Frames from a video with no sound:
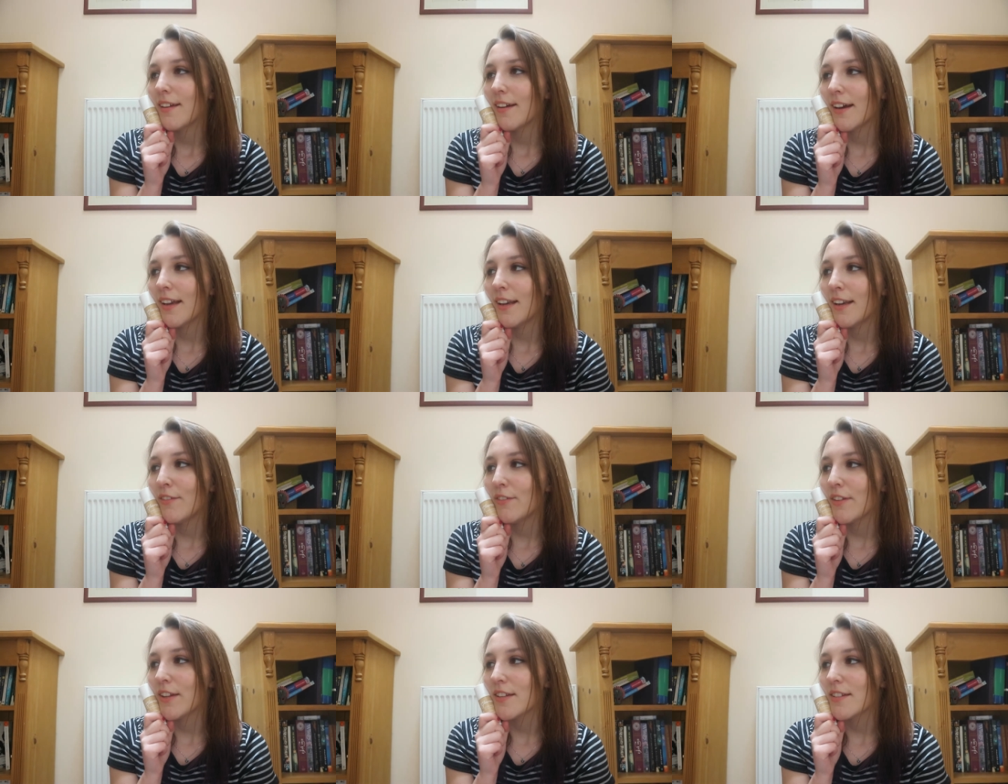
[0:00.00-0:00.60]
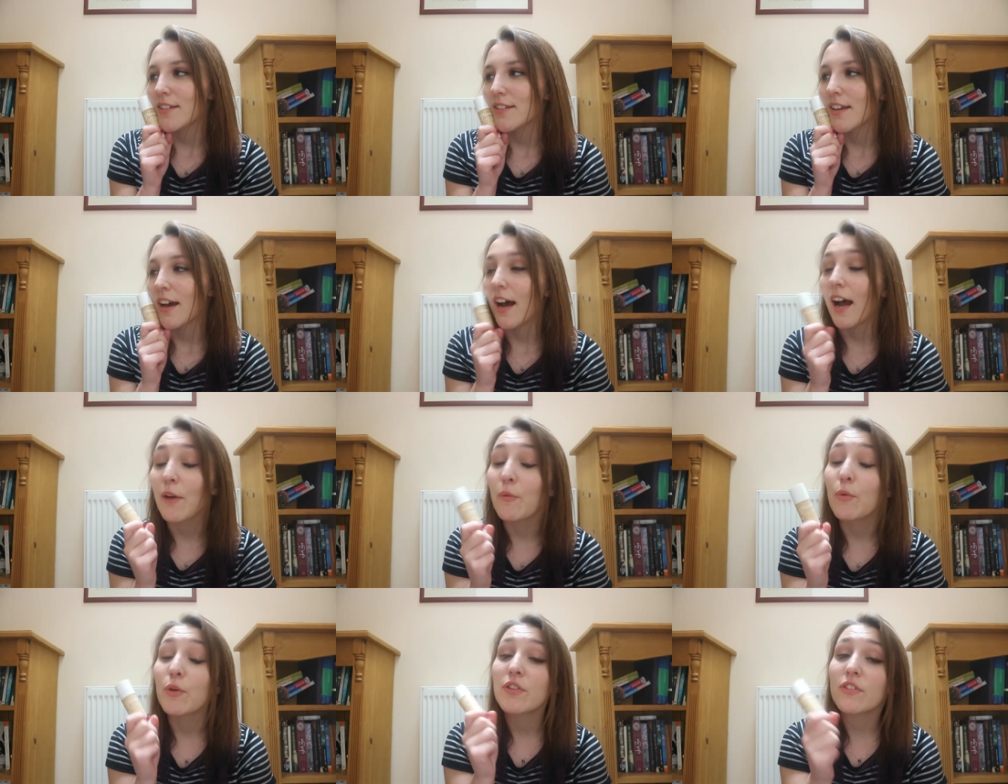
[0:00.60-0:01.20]
I love this.
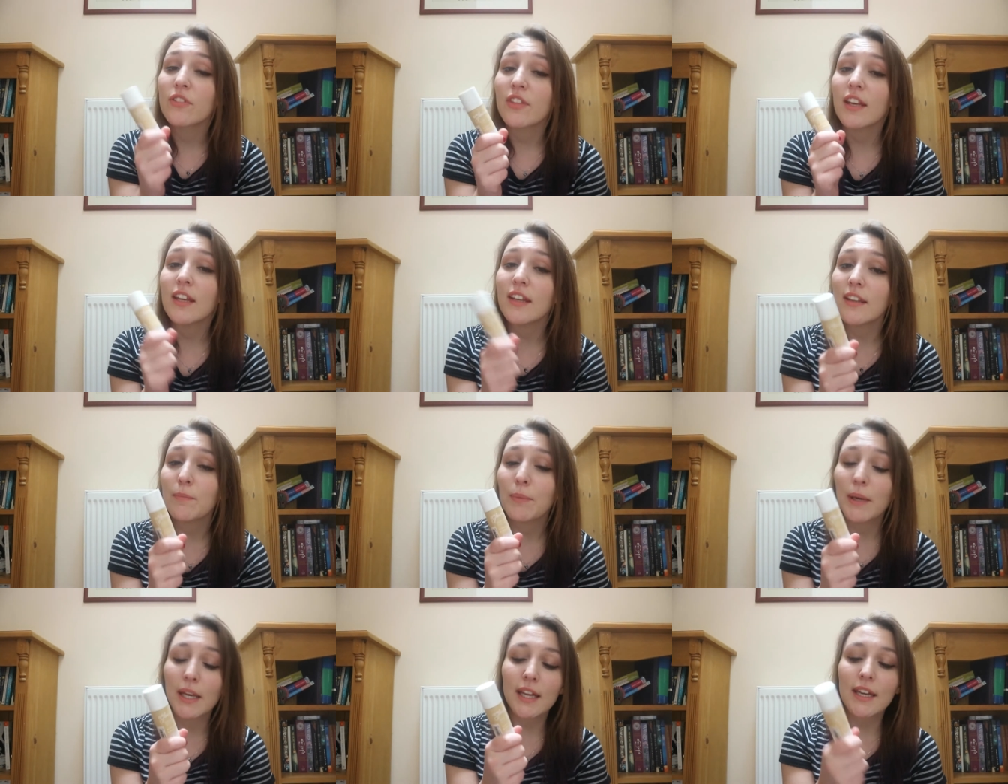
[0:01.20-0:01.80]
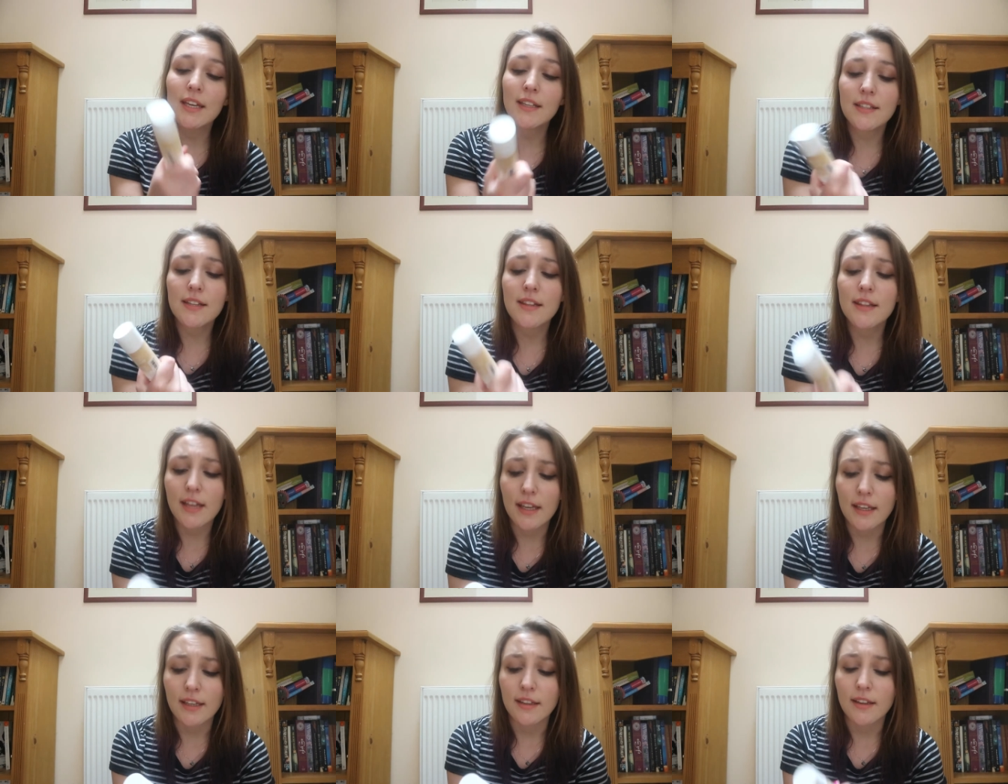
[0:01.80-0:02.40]
I was beginning to
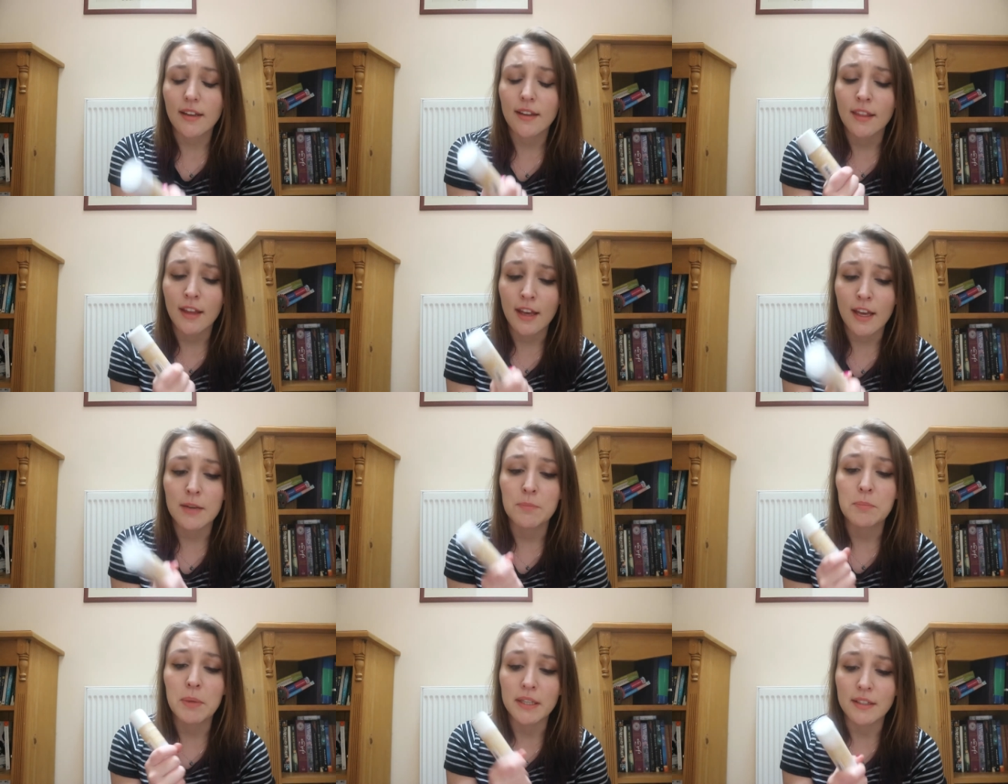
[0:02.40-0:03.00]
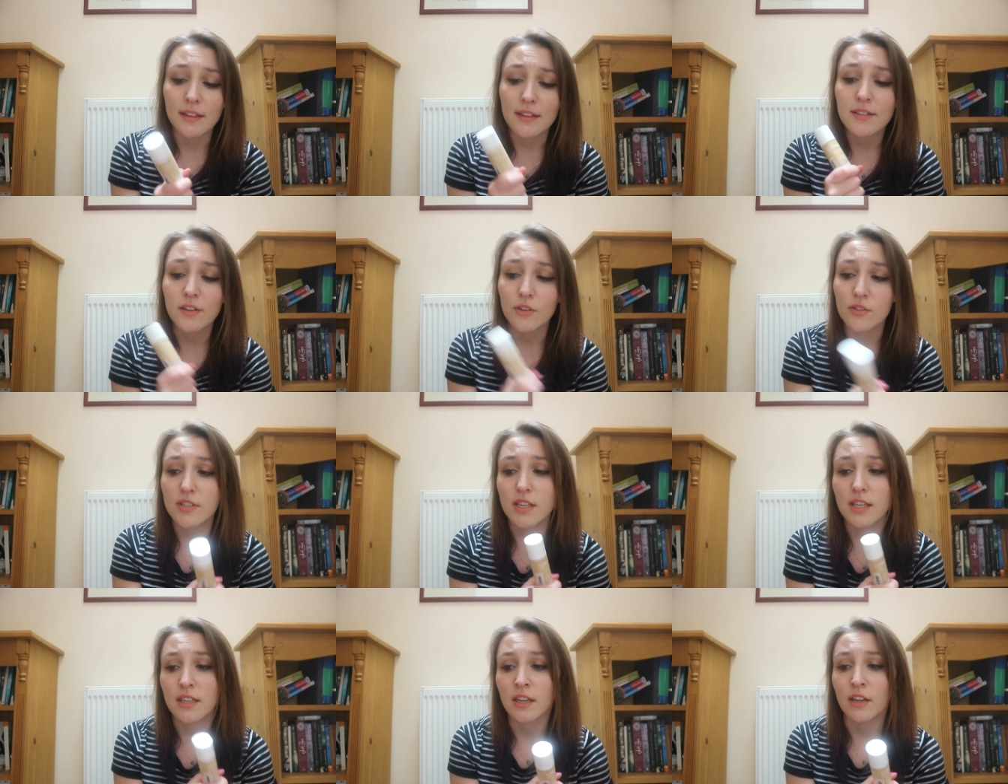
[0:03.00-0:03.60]
think that it'd been
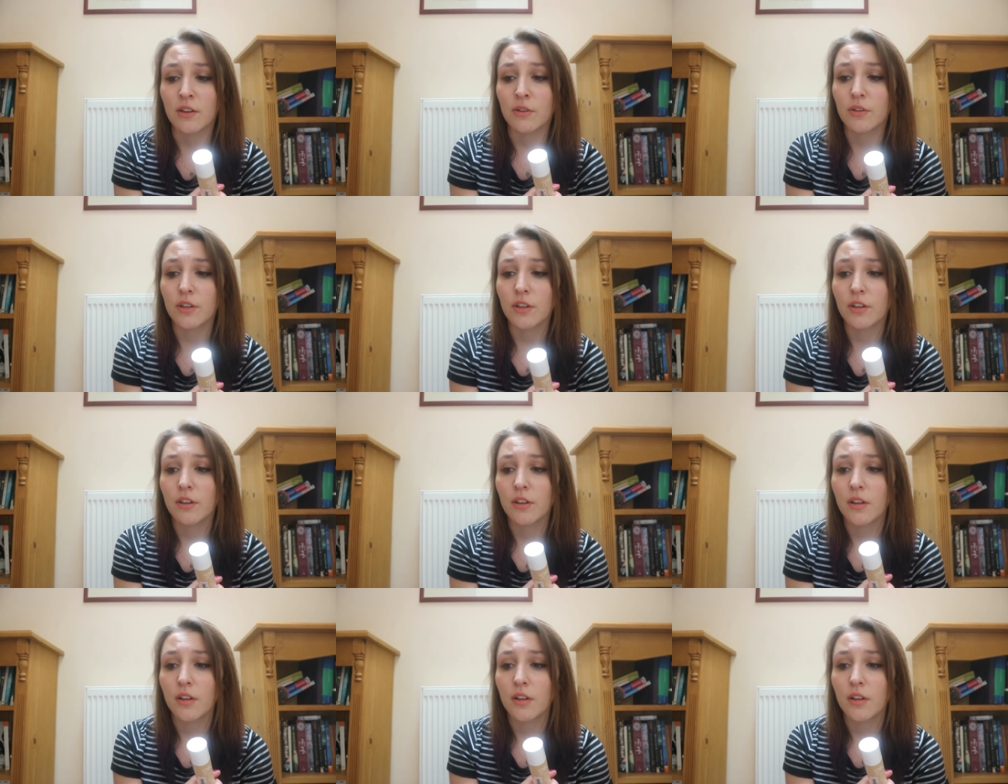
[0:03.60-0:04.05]
discontinued,